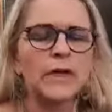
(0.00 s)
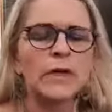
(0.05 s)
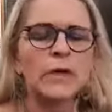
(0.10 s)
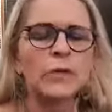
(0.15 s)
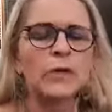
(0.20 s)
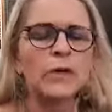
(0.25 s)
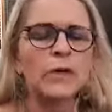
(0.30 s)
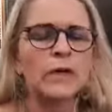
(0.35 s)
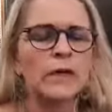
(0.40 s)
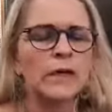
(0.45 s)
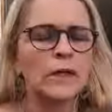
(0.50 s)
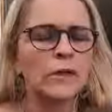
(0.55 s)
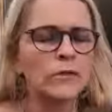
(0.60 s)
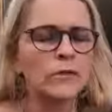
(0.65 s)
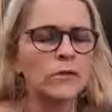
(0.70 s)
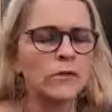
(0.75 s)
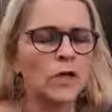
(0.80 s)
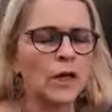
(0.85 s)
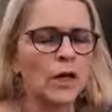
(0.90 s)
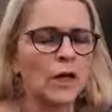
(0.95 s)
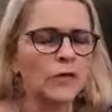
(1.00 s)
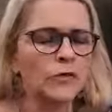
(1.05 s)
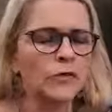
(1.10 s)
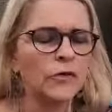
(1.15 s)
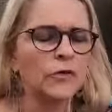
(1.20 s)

you were a little child,